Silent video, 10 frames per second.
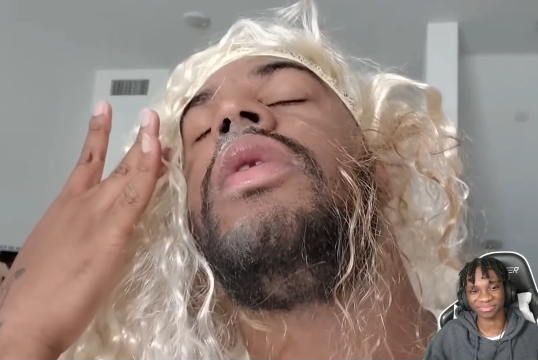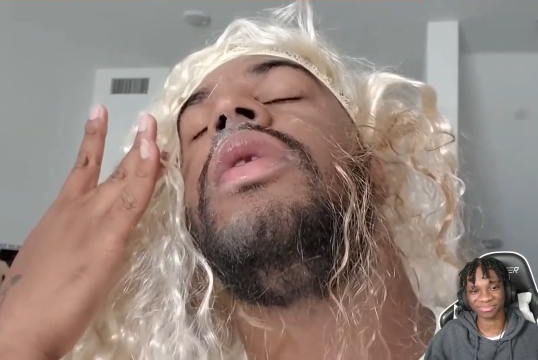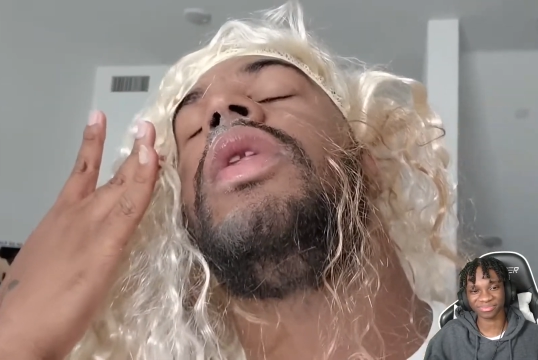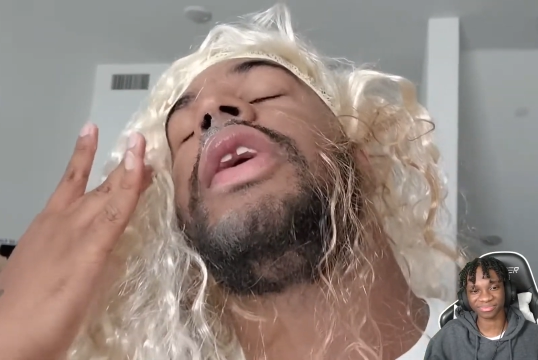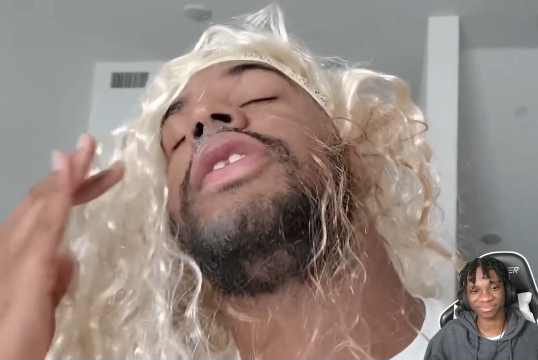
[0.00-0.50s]

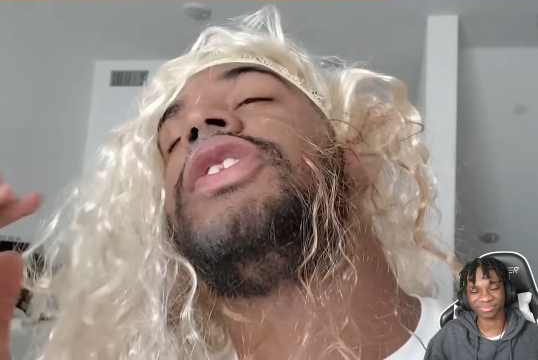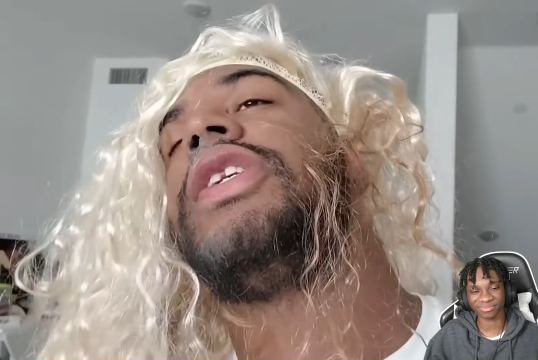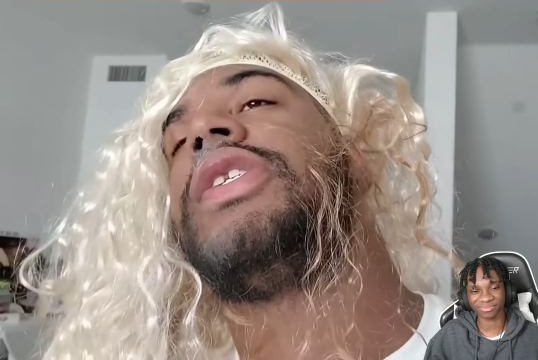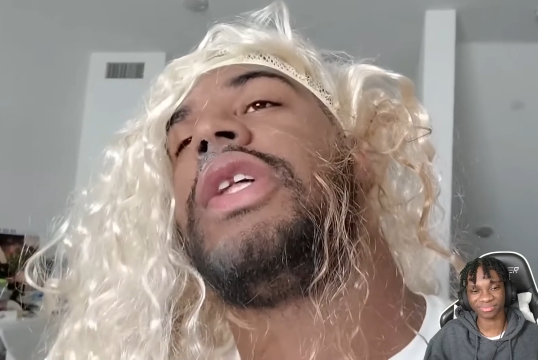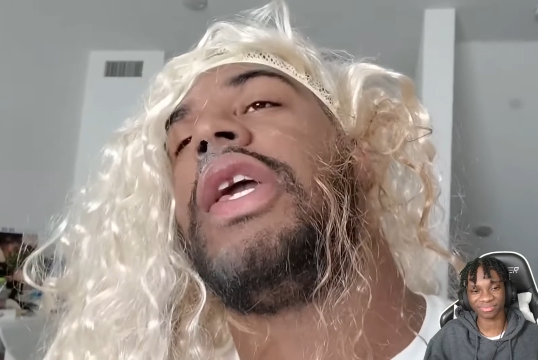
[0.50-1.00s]
Speaker 1: Like the
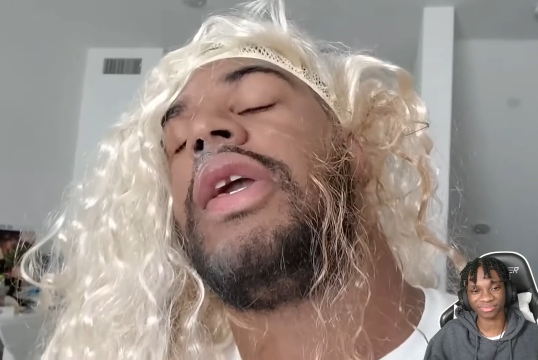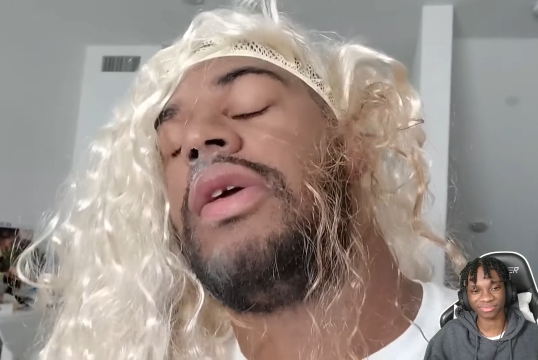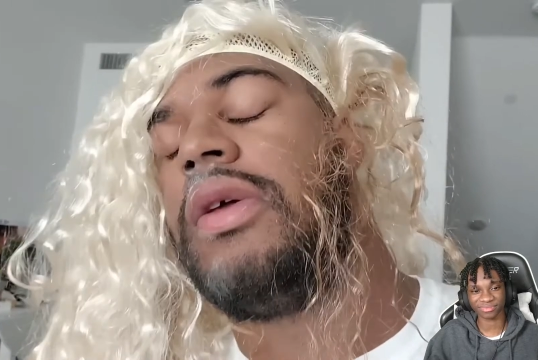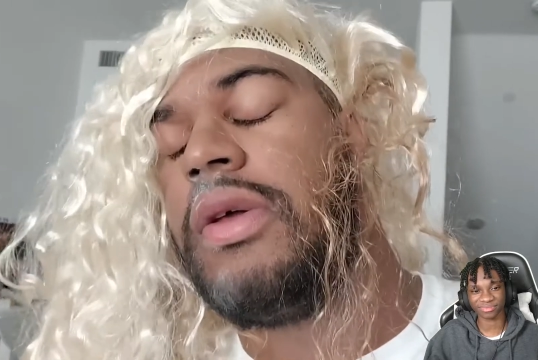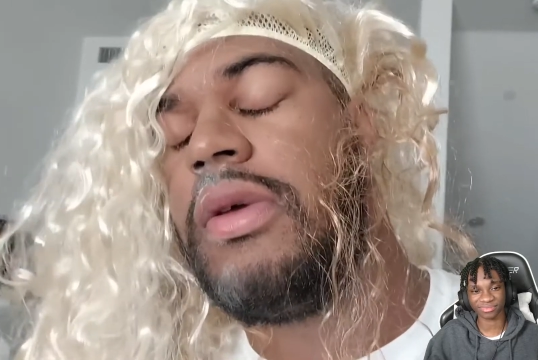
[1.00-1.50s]
Justice League.
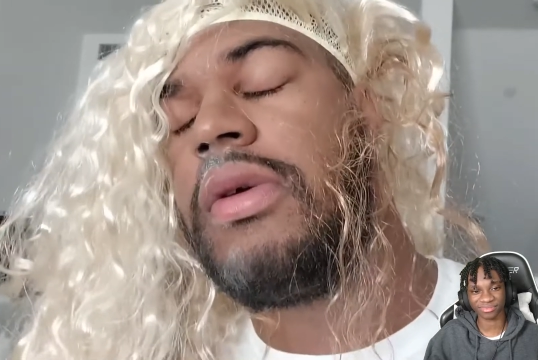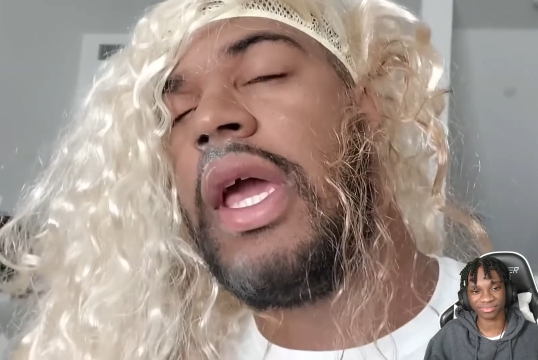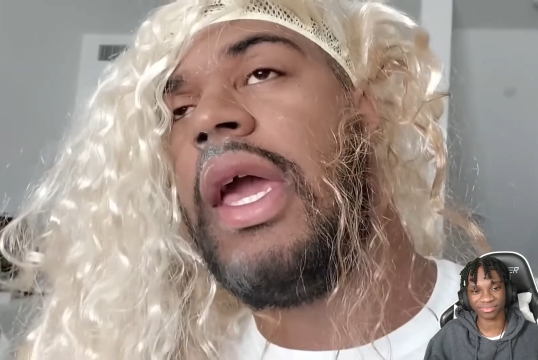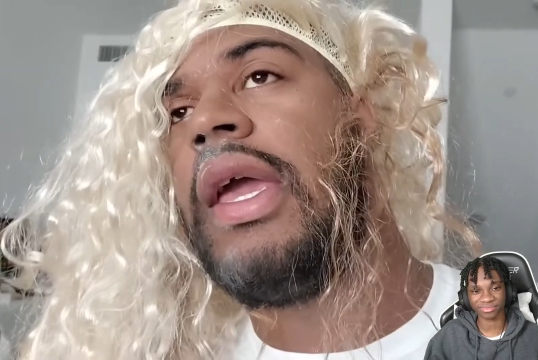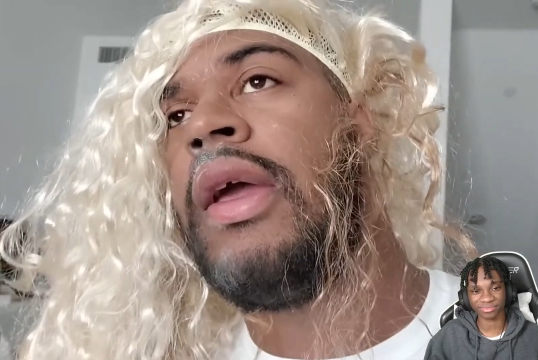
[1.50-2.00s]

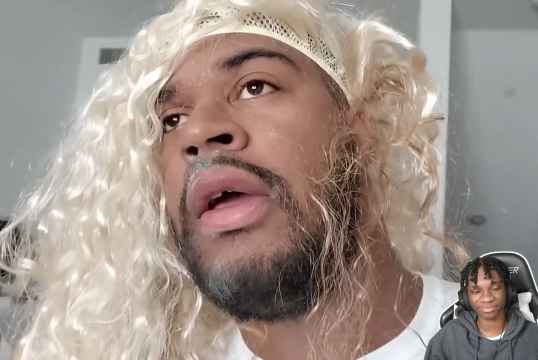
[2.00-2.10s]
Okay.